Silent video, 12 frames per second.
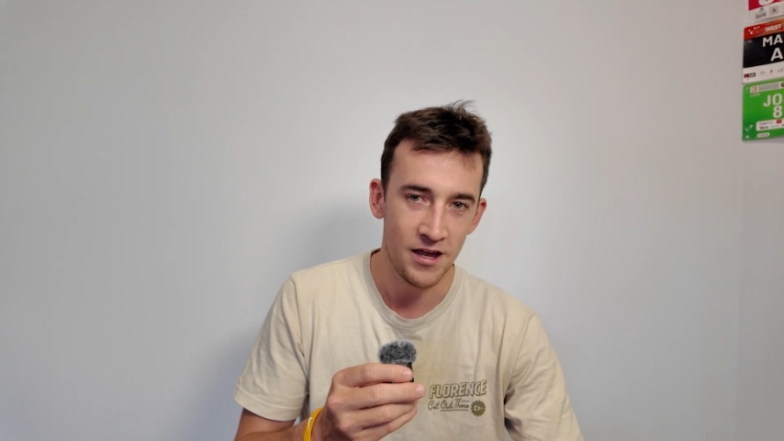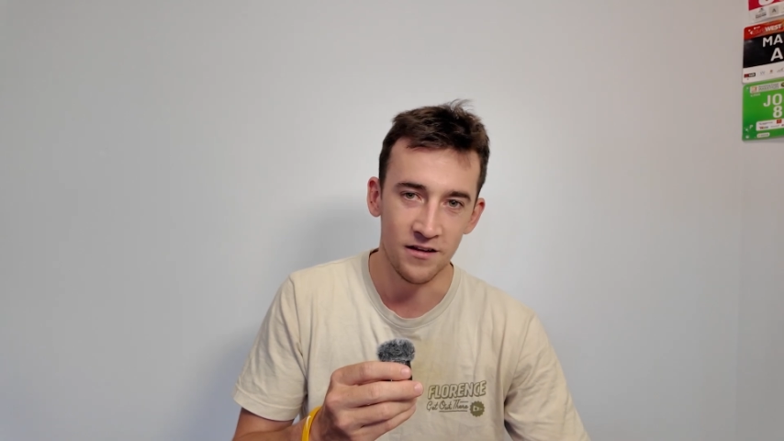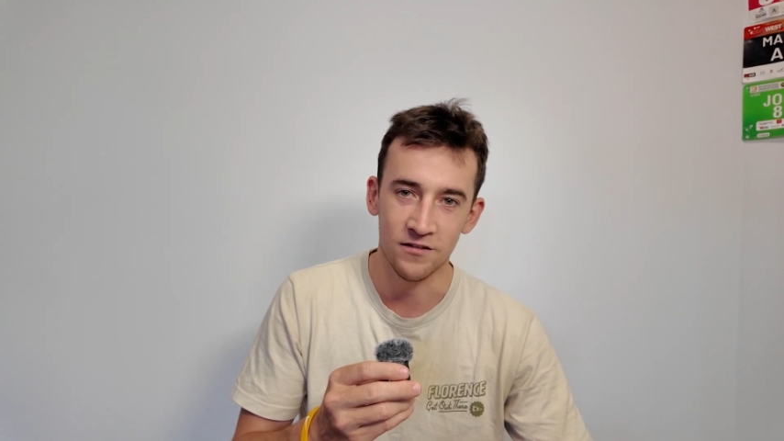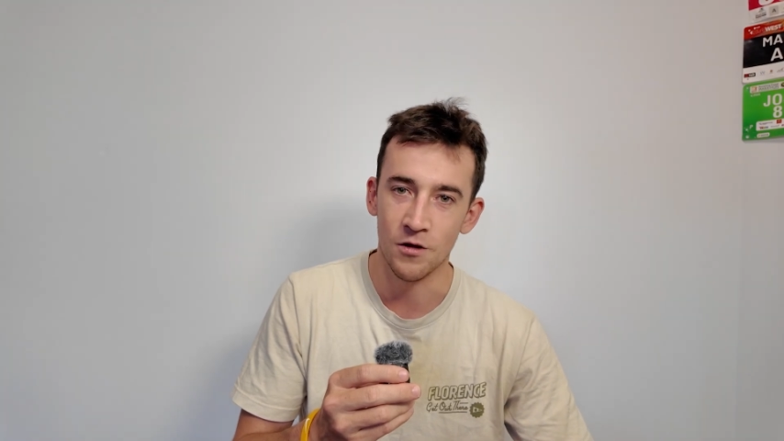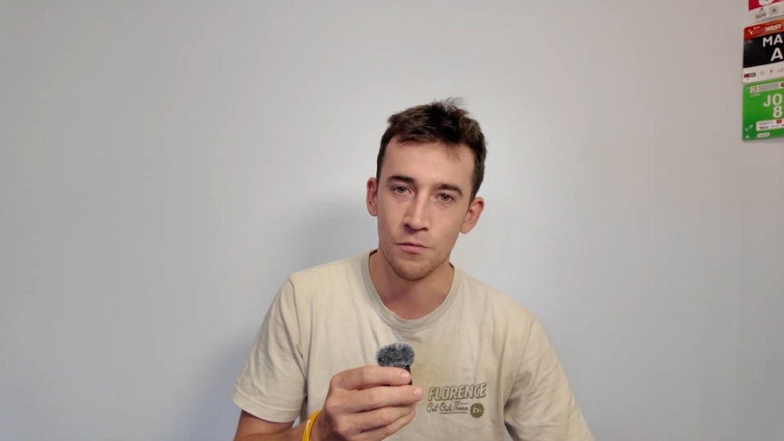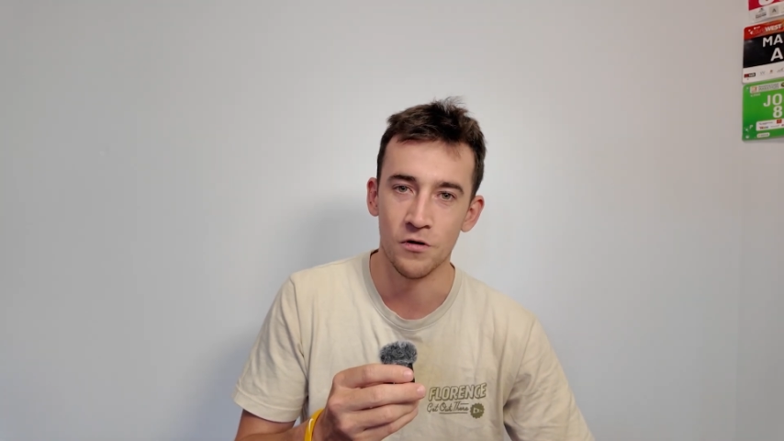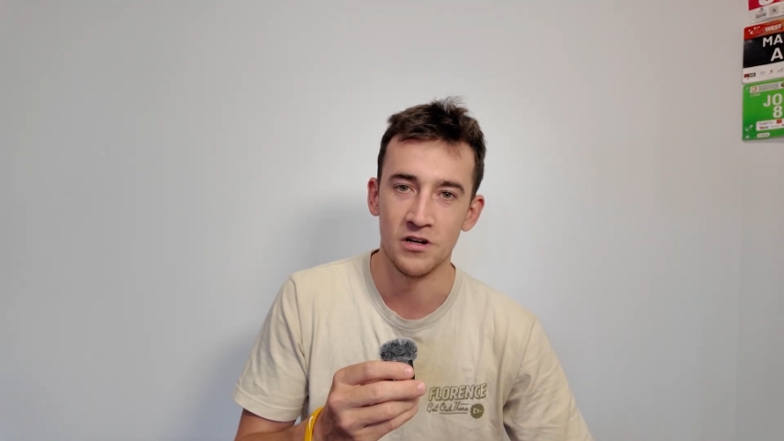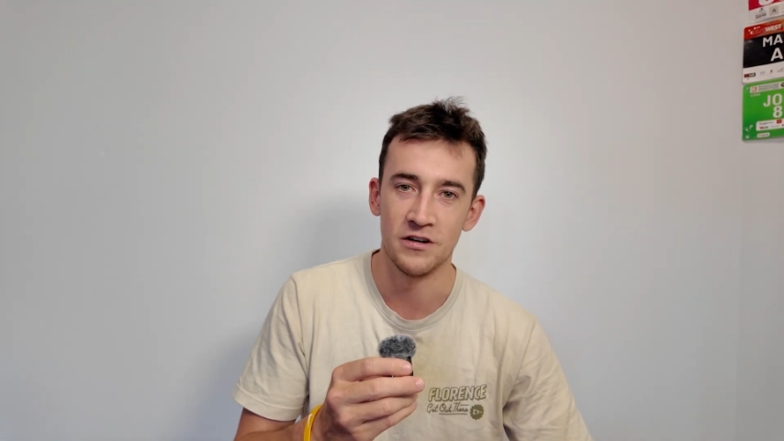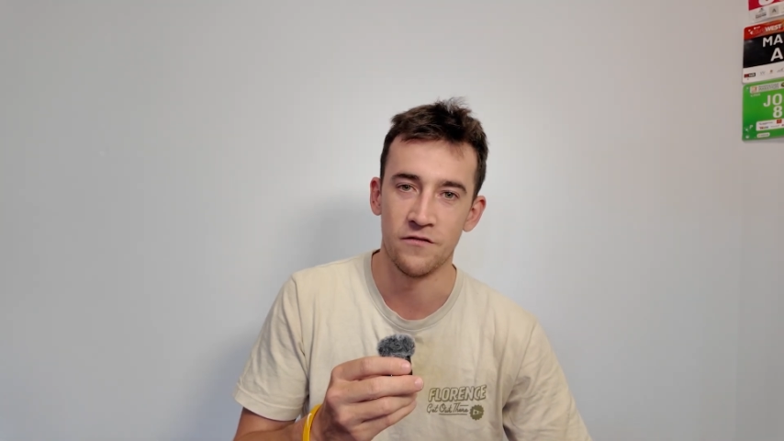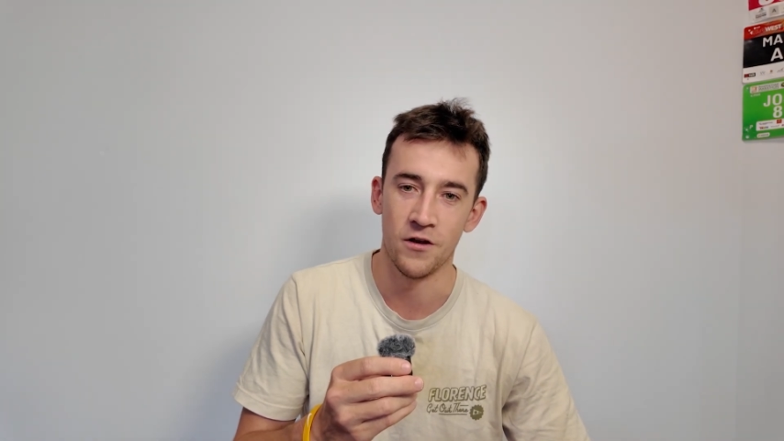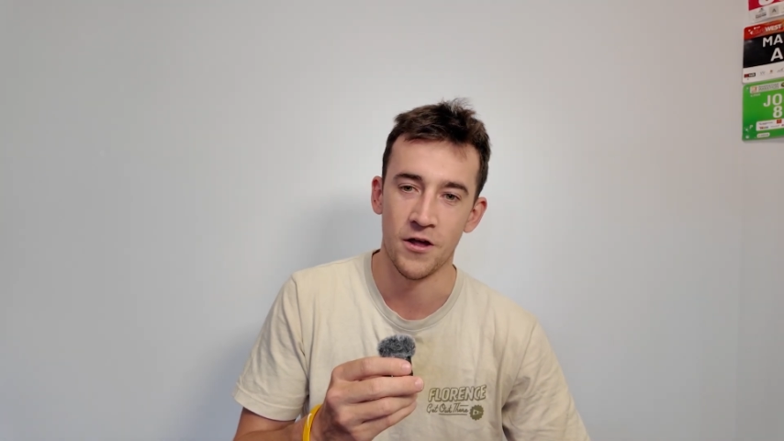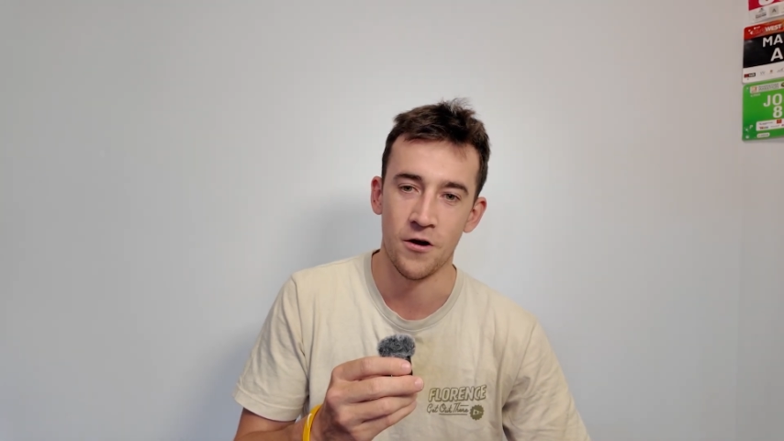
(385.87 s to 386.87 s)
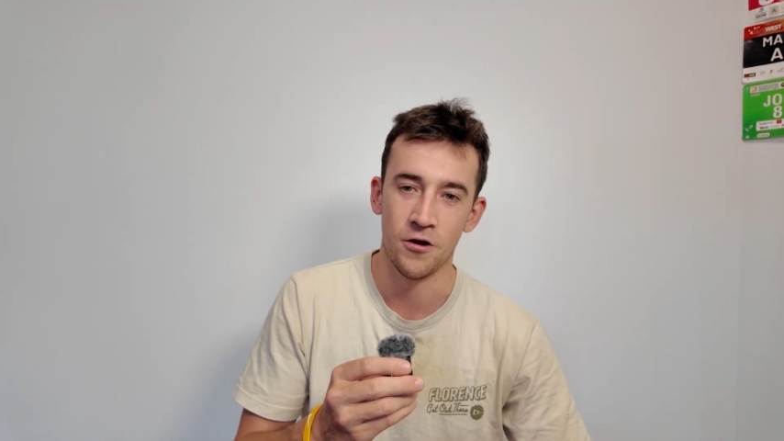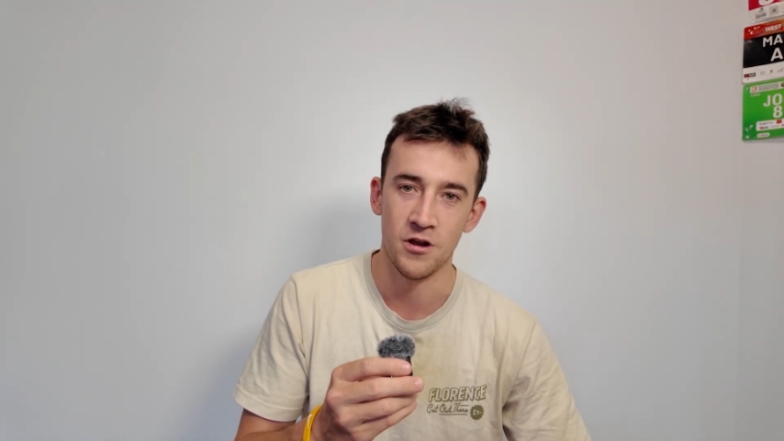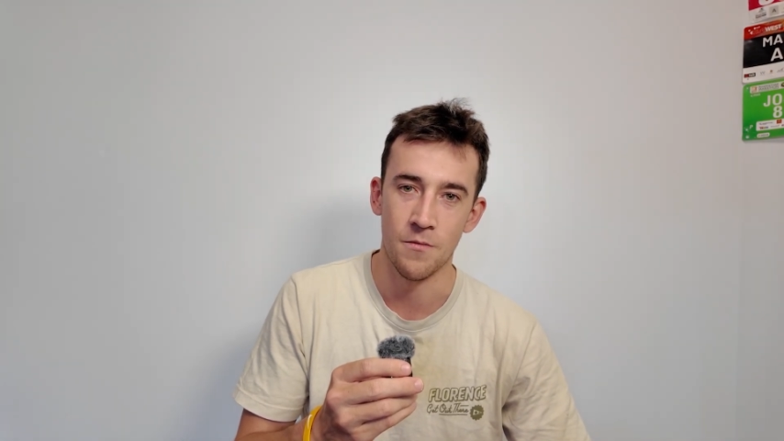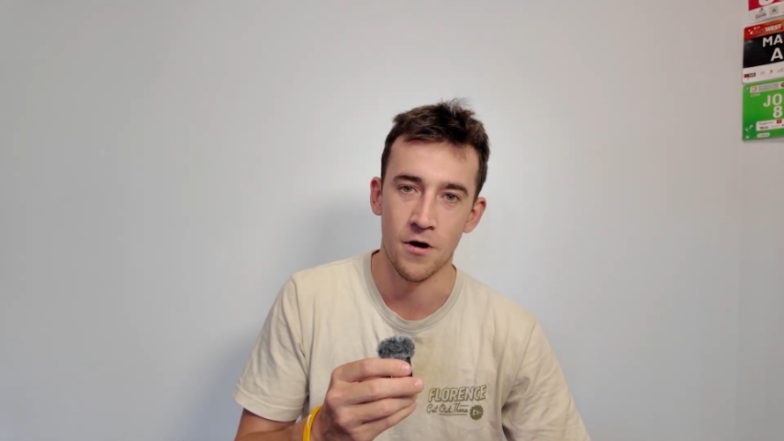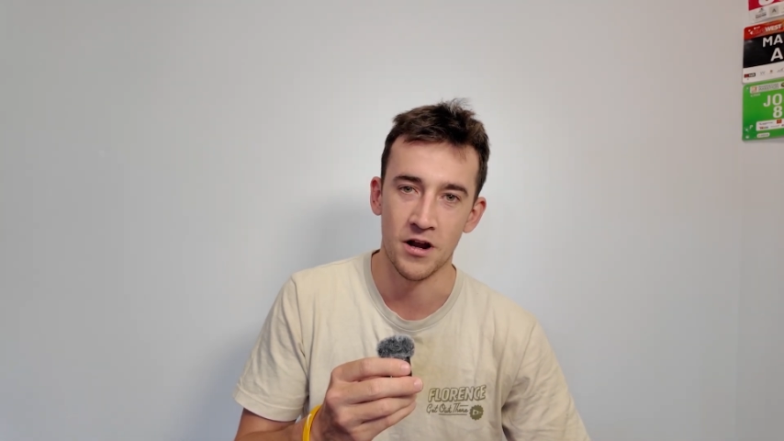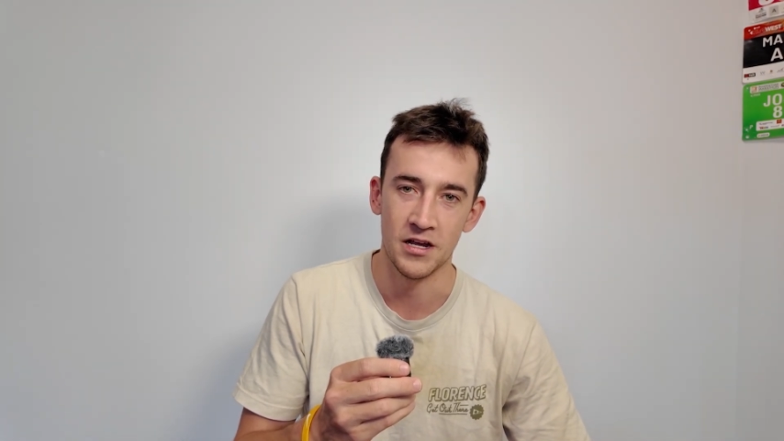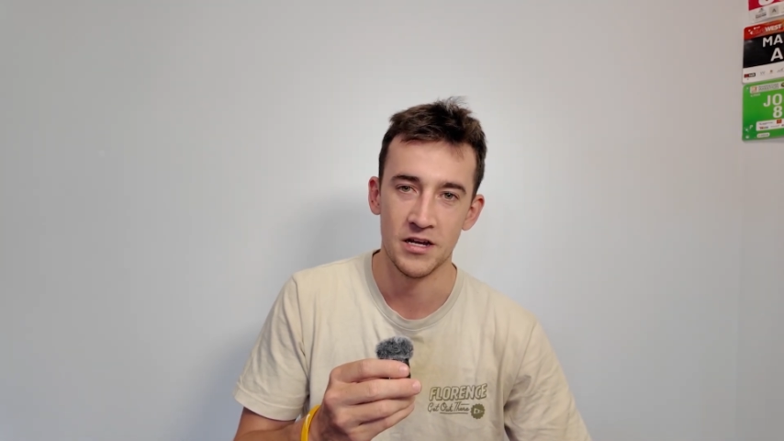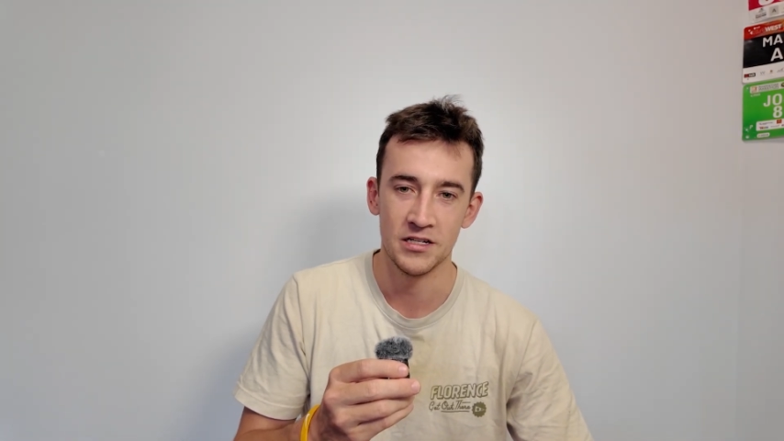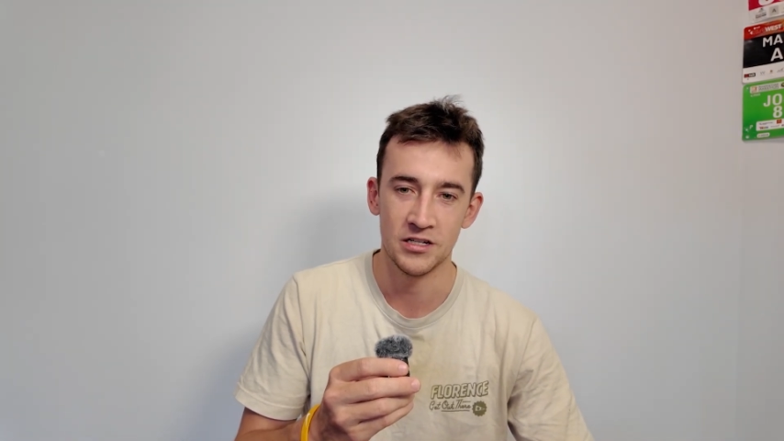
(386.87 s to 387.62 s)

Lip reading: is going to put a different load on your body.